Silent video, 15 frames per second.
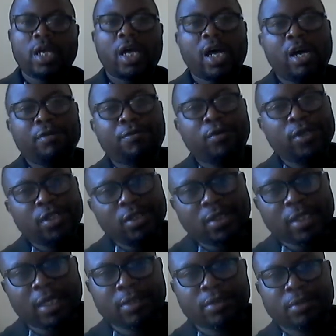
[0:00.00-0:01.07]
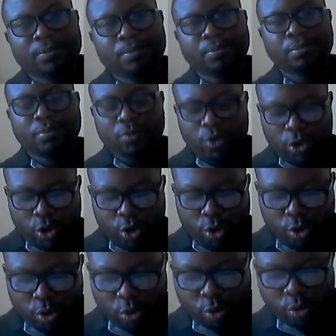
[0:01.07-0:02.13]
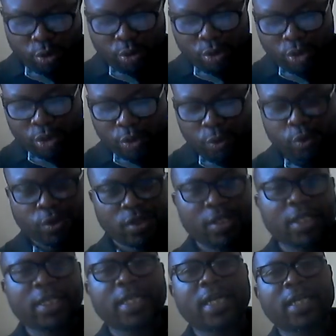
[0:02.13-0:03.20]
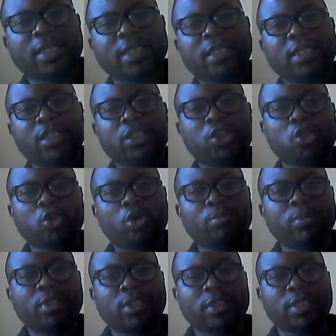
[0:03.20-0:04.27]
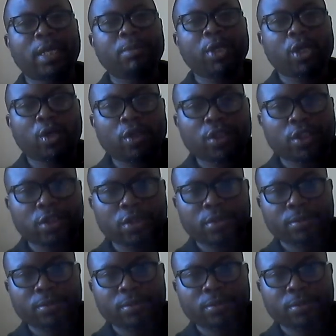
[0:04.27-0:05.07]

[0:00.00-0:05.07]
And for instance, you will see that in some Islamic country,